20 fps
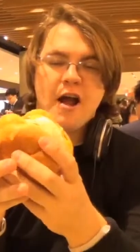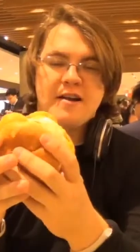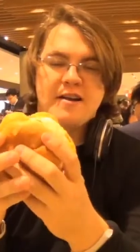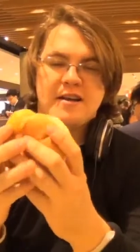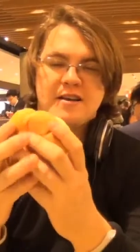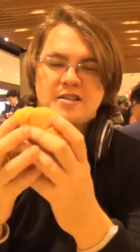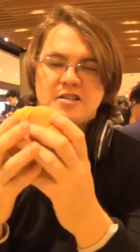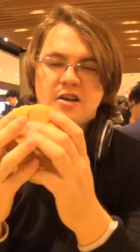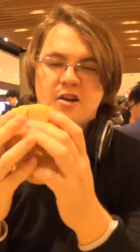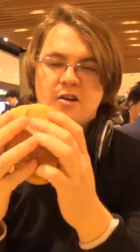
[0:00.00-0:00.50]
a
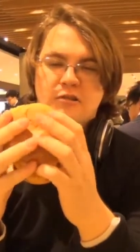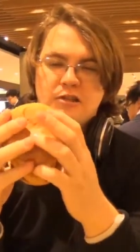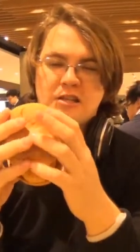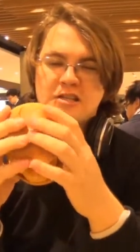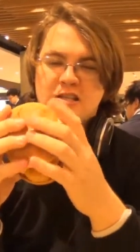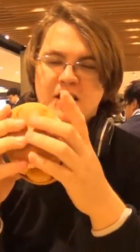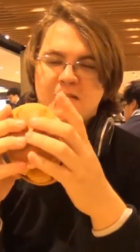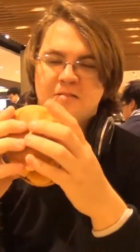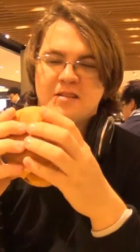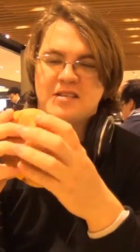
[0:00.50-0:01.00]
bunch of these
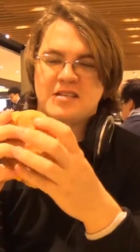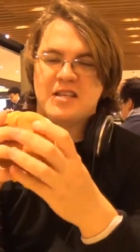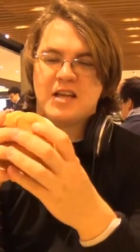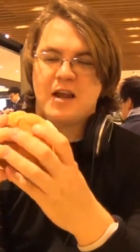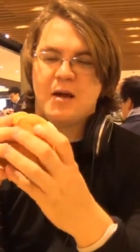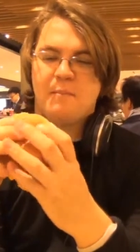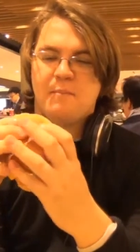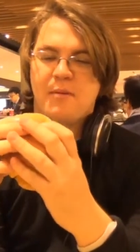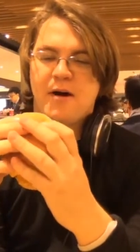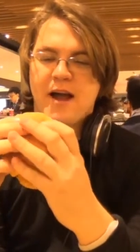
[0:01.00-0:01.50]
different
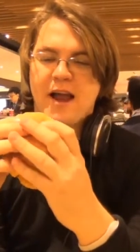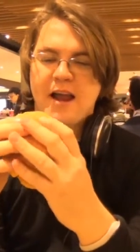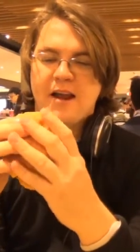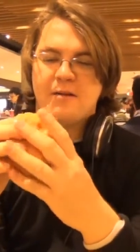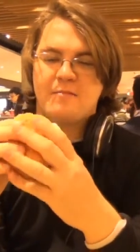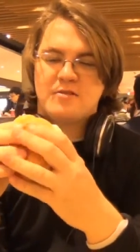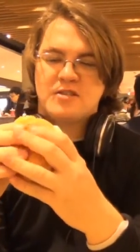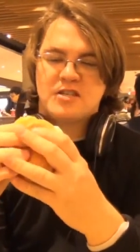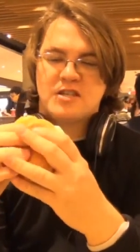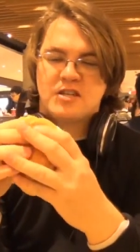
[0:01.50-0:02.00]

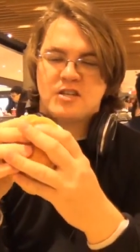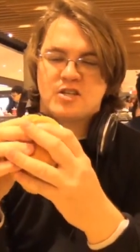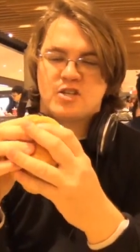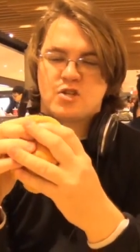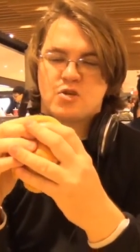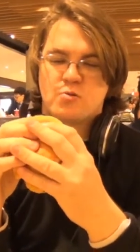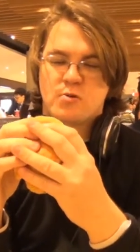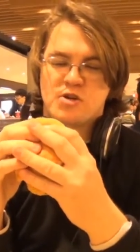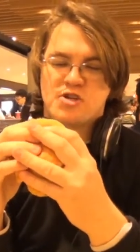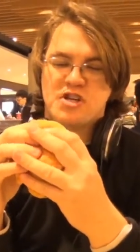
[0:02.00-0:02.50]
unofficial
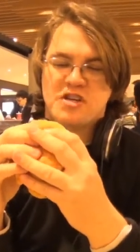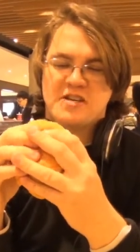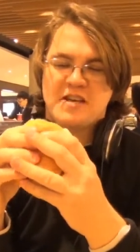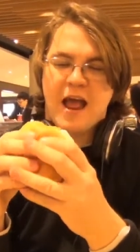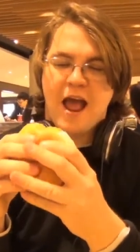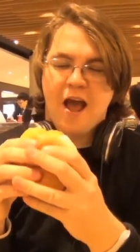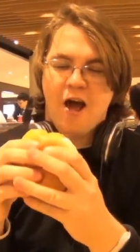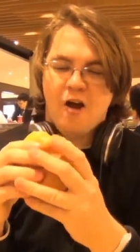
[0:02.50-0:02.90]
products, you know, the